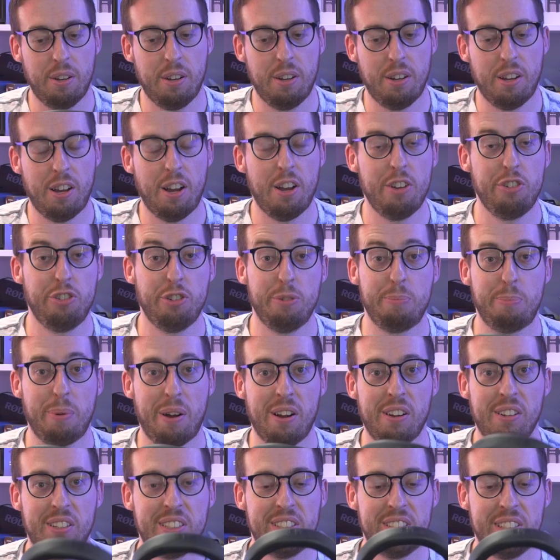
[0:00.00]

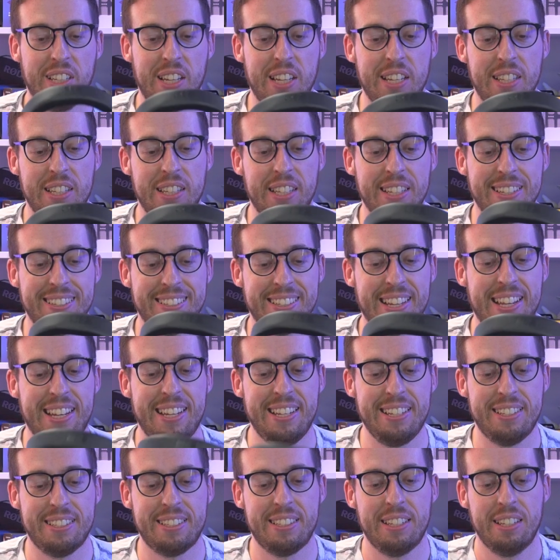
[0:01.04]
$100 in the
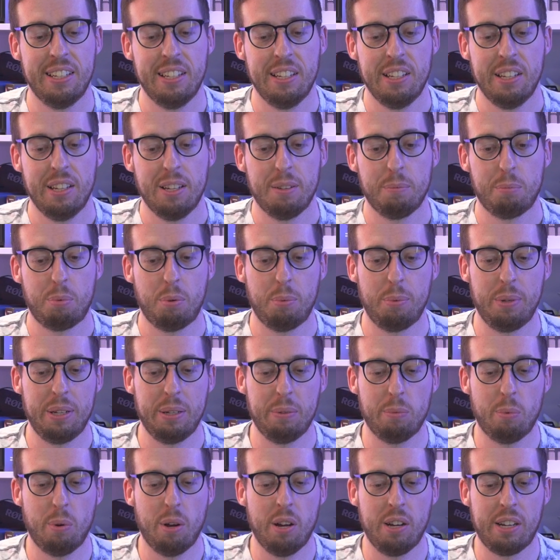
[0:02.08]
States. Probably
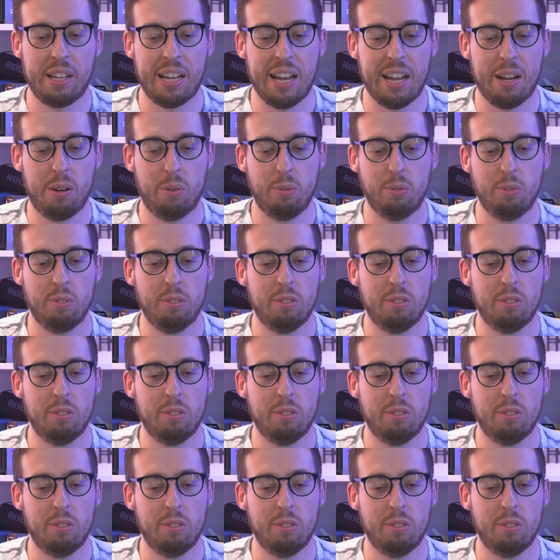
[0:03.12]
work out